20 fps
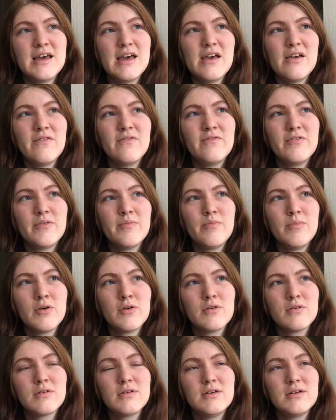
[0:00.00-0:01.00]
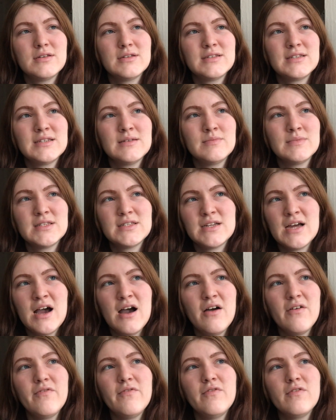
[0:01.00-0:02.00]
every book seems to
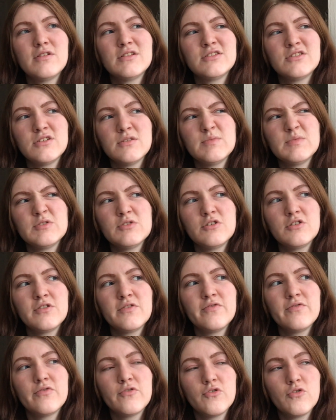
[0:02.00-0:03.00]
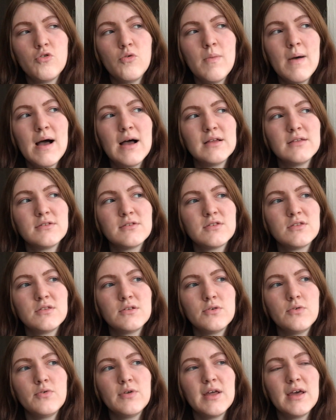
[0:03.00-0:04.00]
have some sort of romance
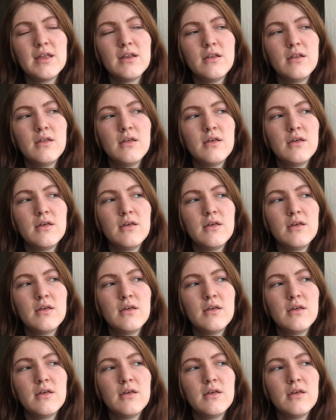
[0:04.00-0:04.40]
thrown in.